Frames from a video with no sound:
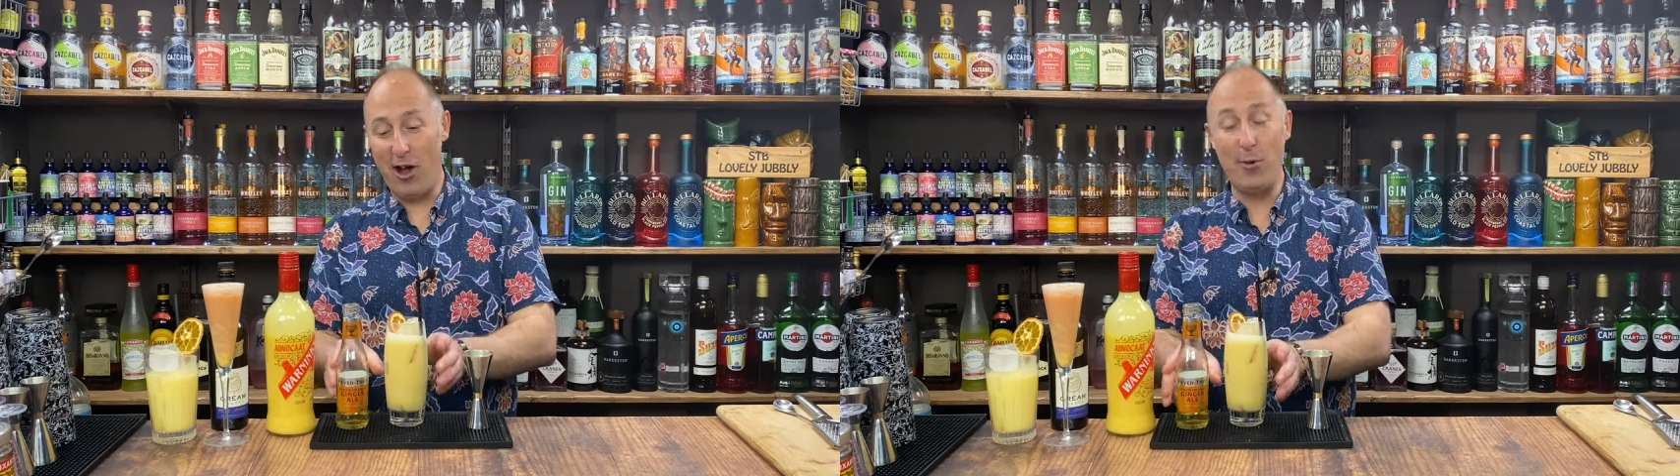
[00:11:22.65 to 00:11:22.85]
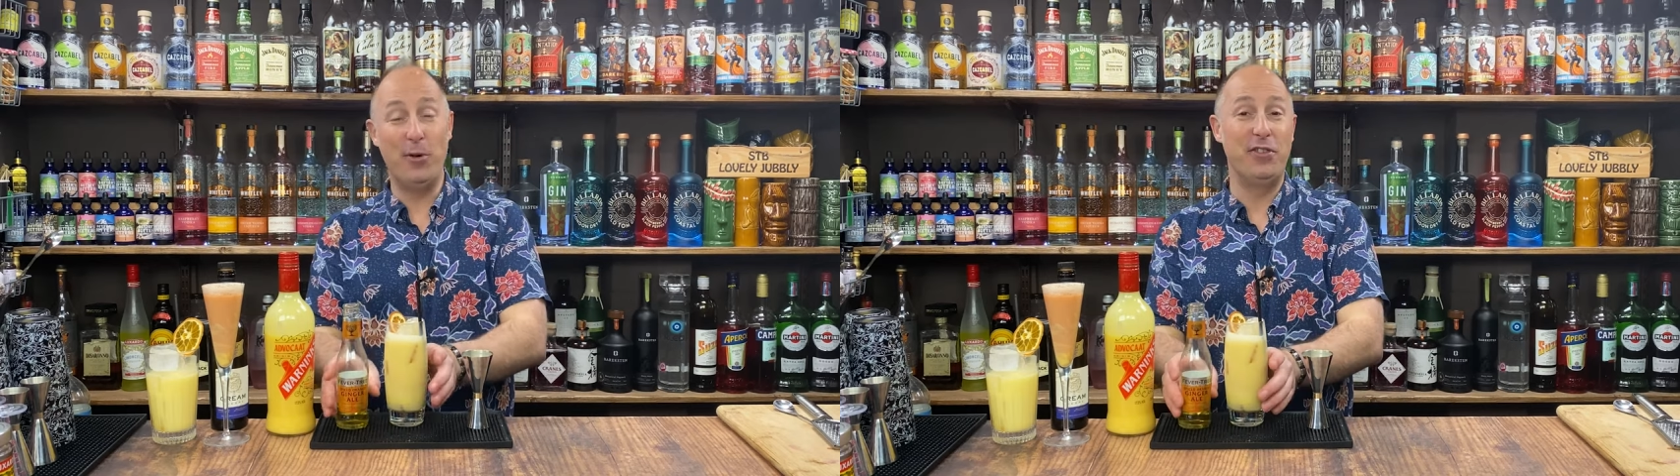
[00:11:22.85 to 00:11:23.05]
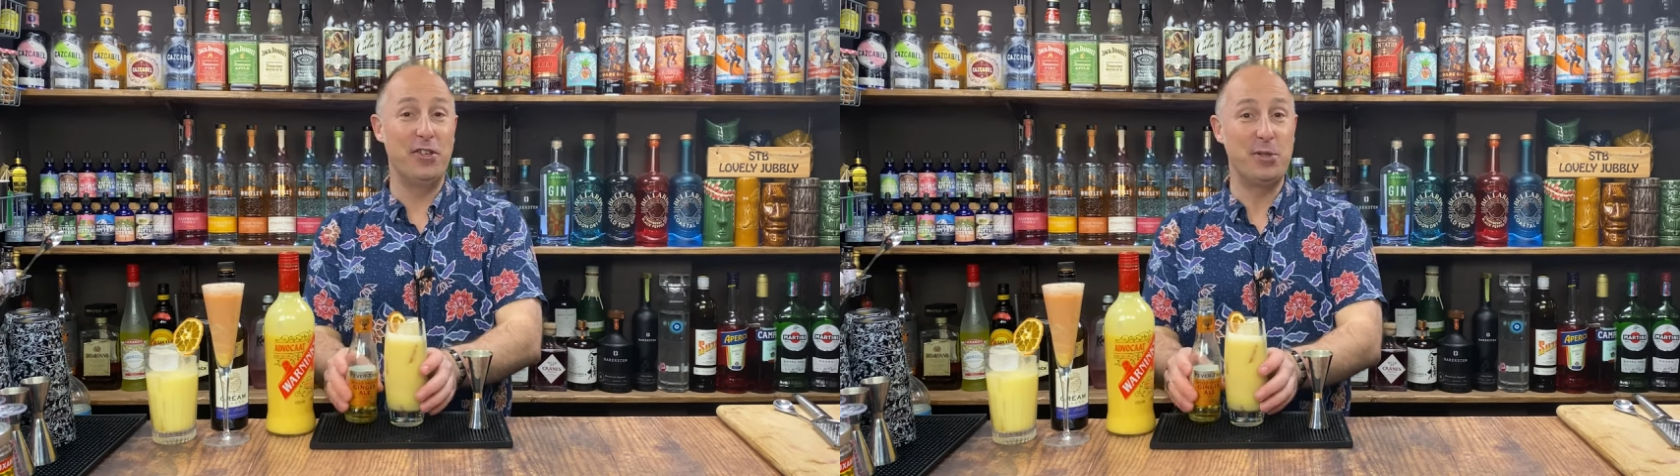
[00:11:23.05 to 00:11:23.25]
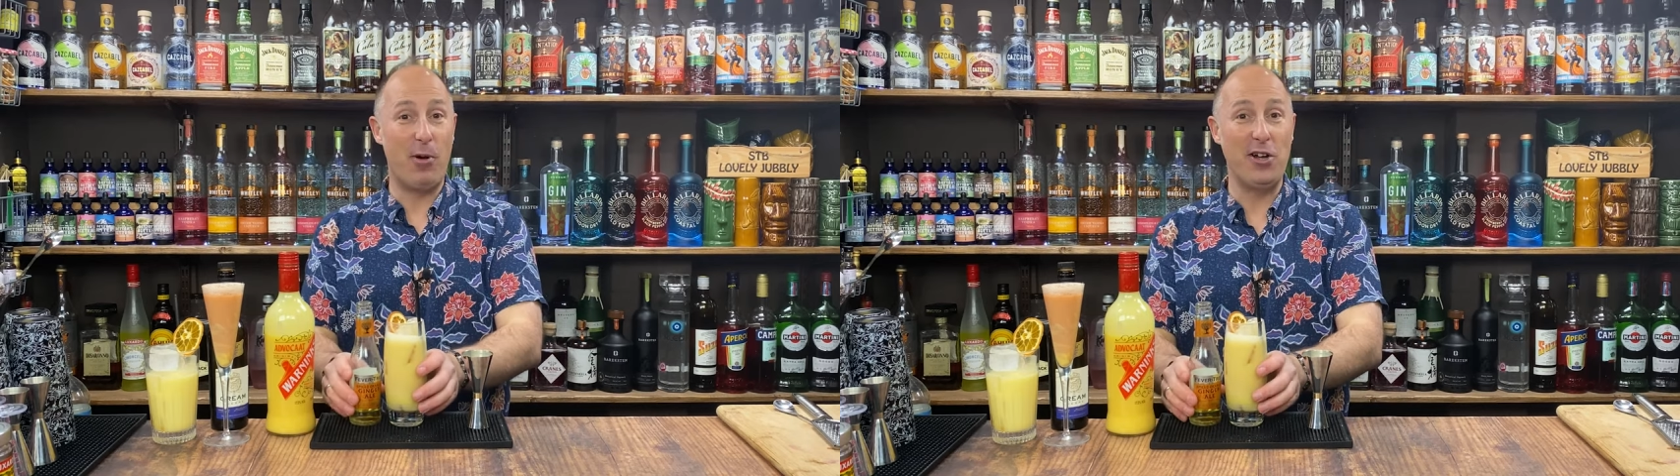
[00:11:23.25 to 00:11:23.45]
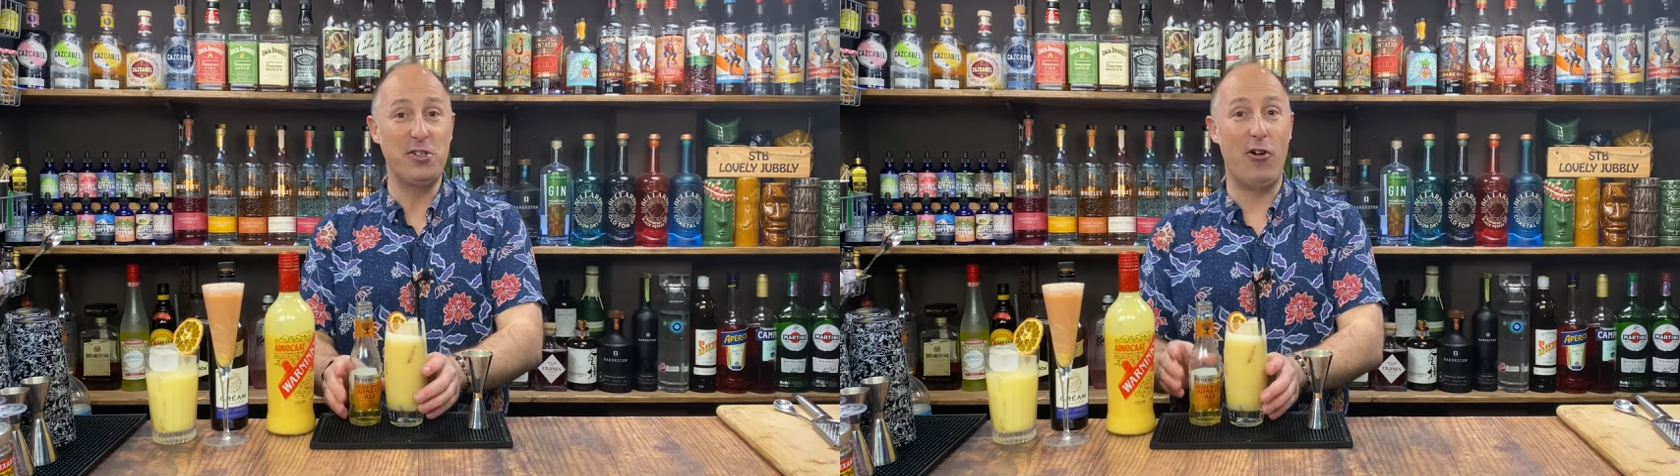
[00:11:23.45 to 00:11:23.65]
it with the
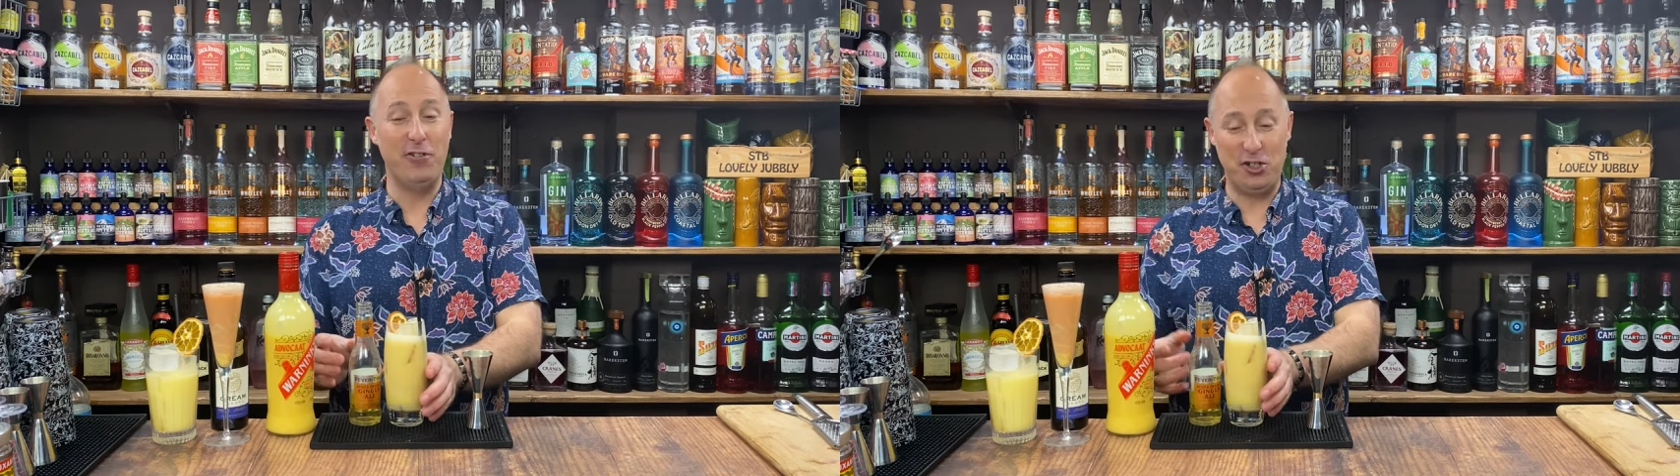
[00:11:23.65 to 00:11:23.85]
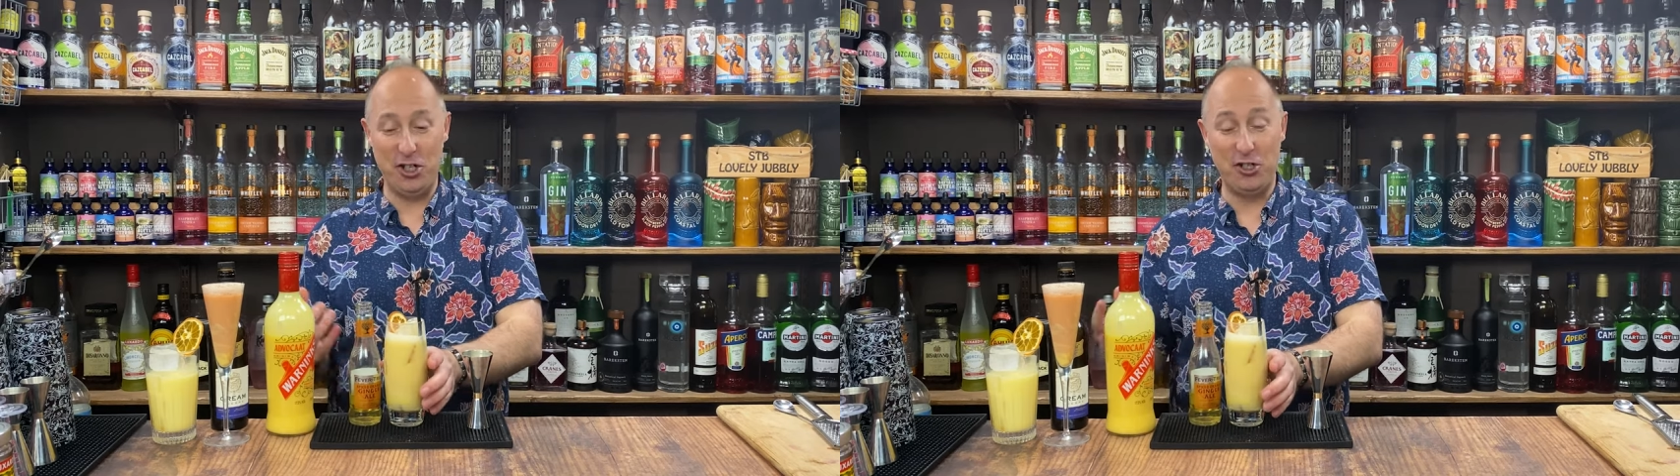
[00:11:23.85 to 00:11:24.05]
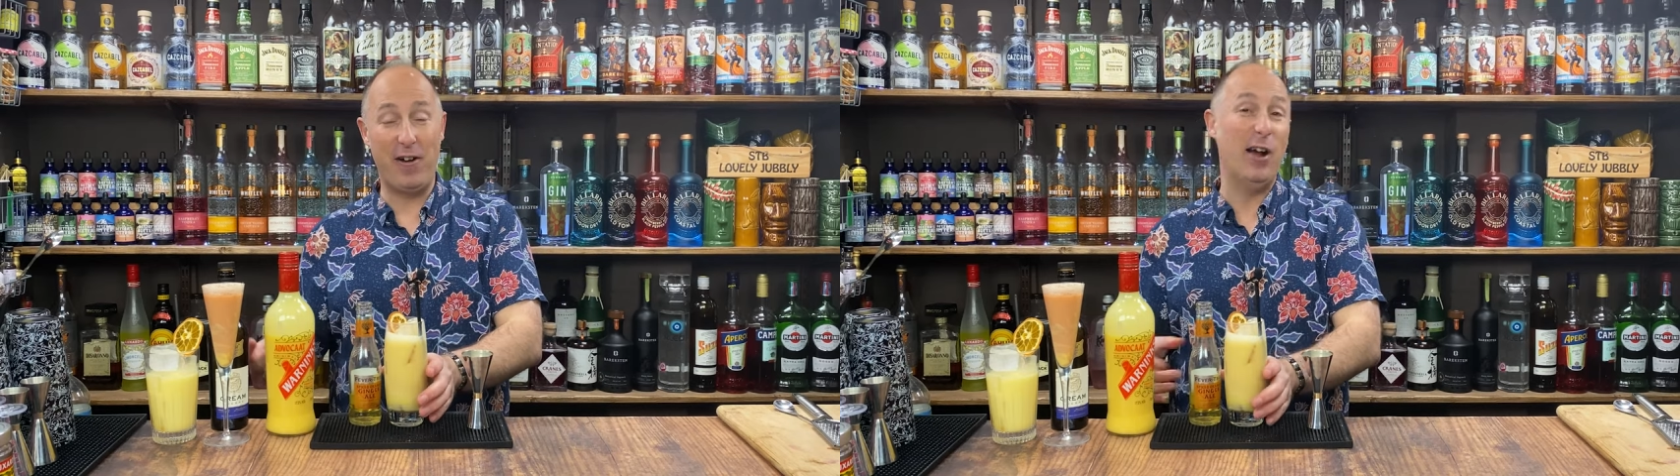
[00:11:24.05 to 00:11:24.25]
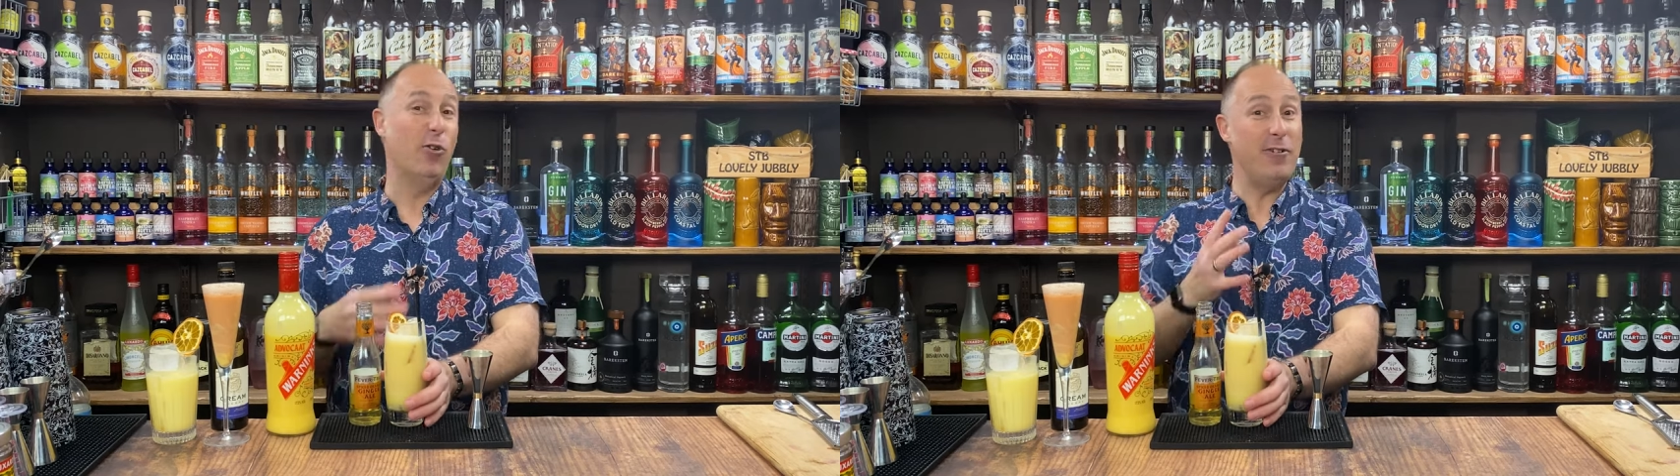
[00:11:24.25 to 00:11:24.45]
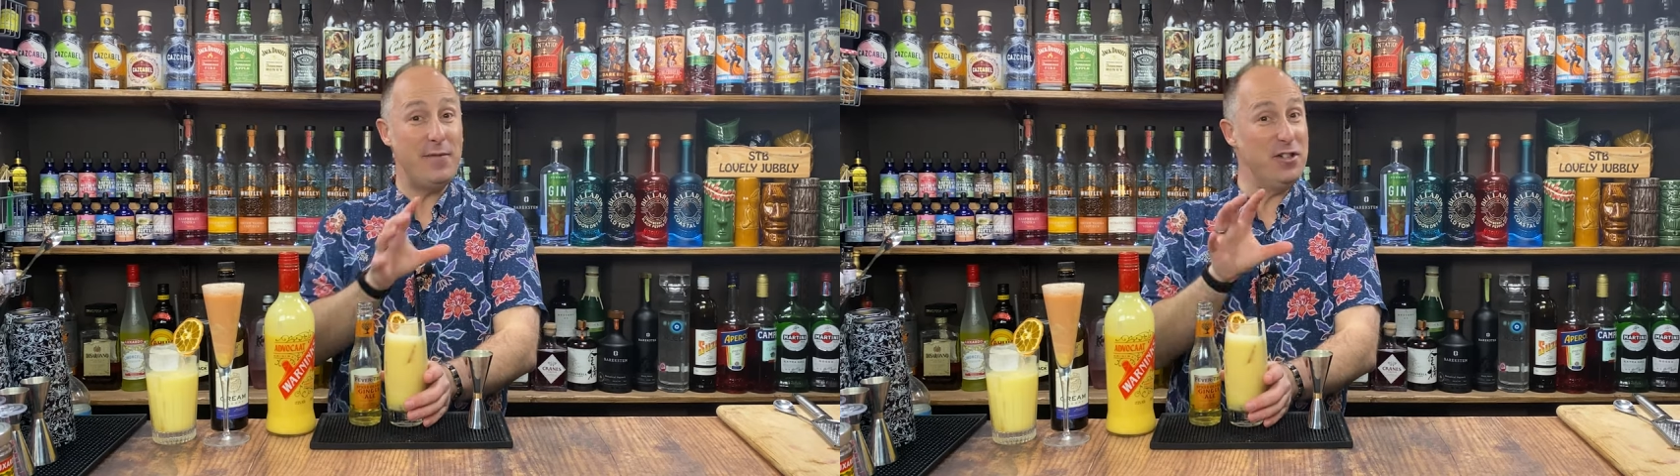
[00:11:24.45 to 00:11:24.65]
spiced orange ginger ale
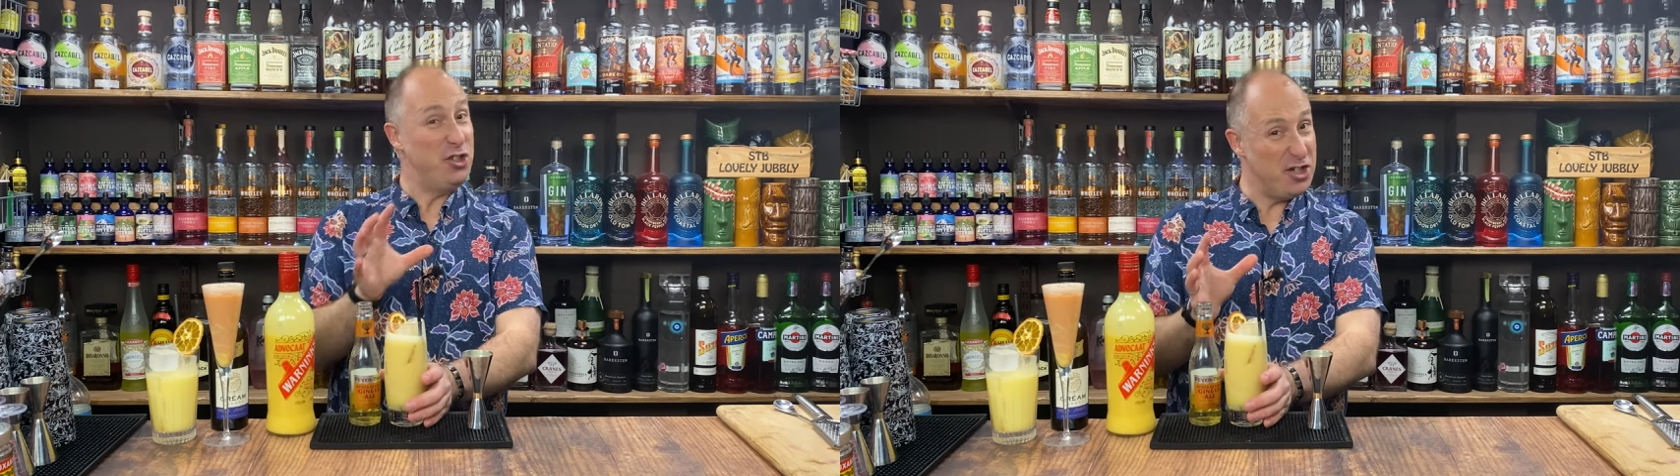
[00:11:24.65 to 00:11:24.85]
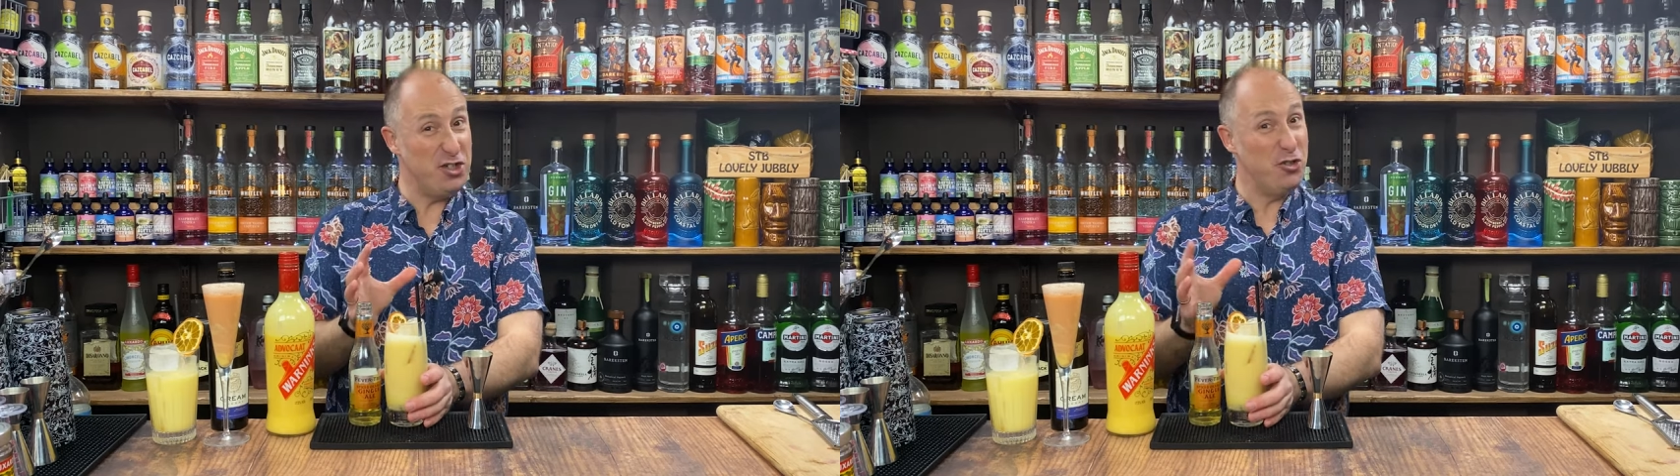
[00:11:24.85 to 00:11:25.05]
or even ginger,